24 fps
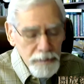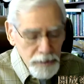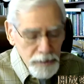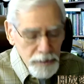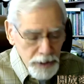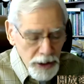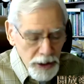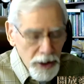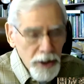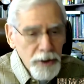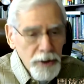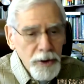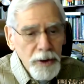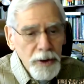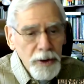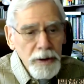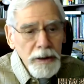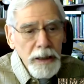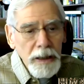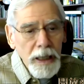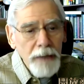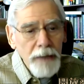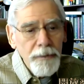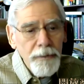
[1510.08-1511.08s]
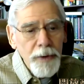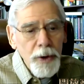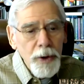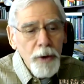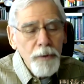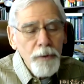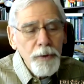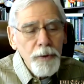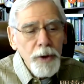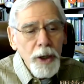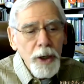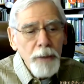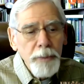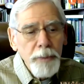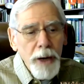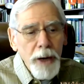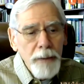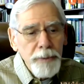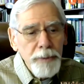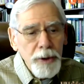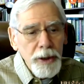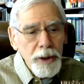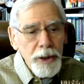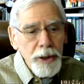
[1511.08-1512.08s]
character of the overall
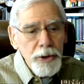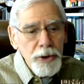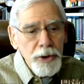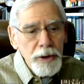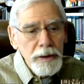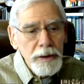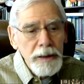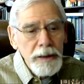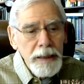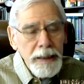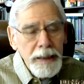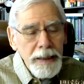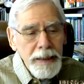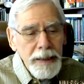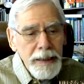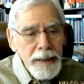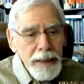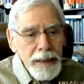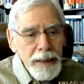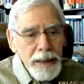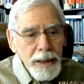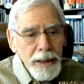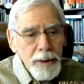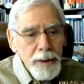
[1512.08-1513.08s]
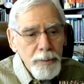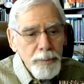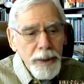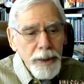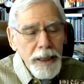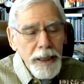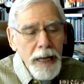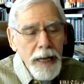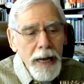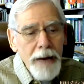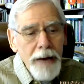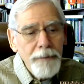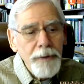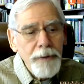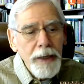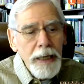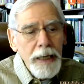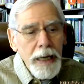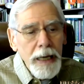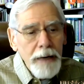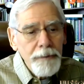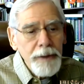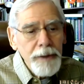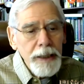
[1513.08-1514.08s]
population, but have a
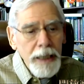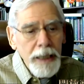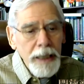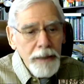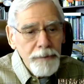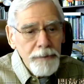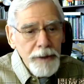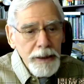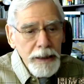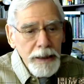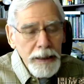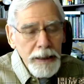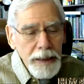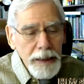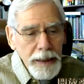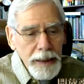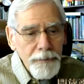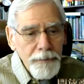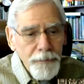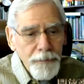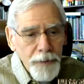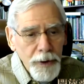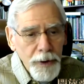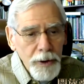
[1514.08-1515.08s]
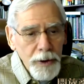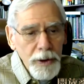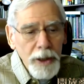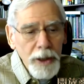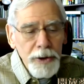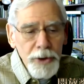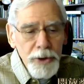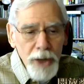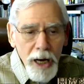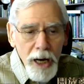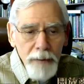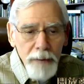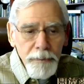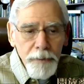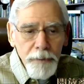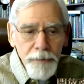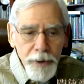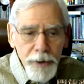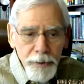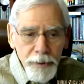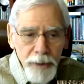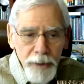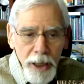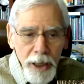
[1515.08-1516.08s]
heavy infill on top of
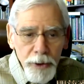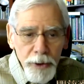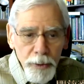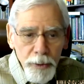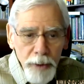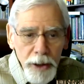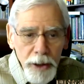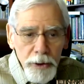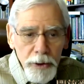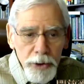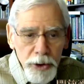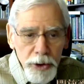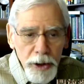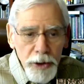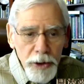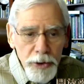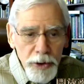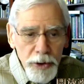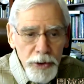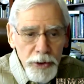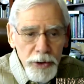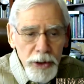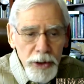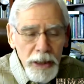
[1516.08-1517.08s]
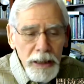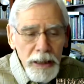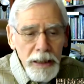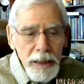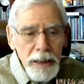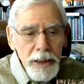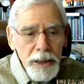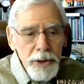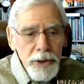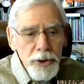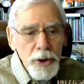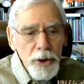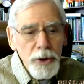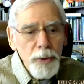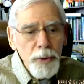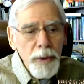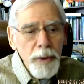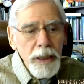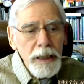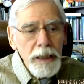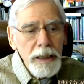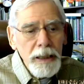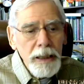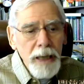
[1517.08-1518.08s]
and around the rail stations so that we
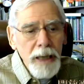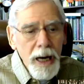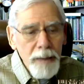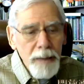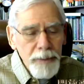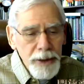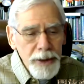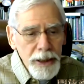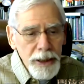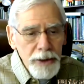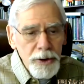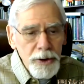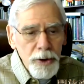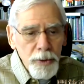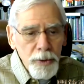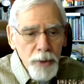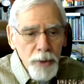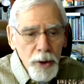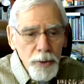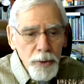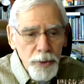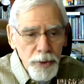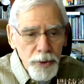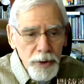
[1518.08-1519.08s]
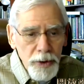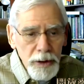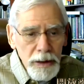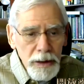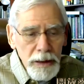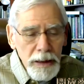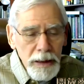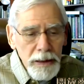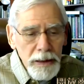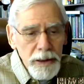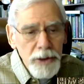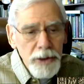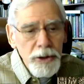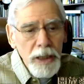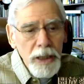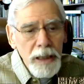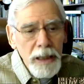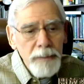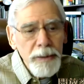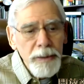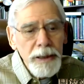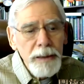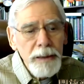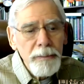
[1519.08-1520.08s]
can accommodate the growth that's going to
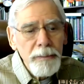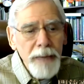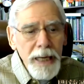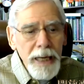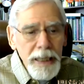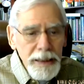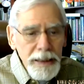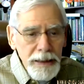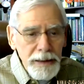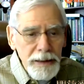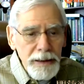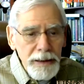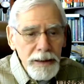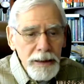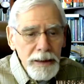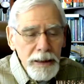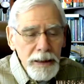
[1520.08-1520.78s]
be demanded